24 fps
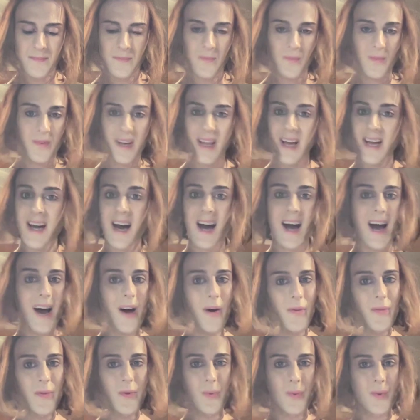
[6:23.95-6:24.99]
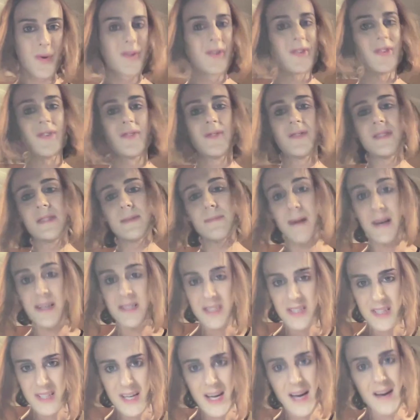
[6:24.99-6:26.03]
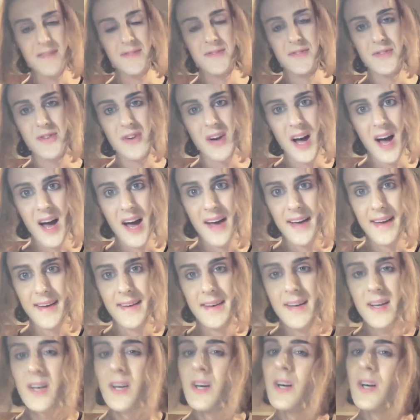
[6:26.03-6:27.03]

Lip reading: When I got out in the world, especially after I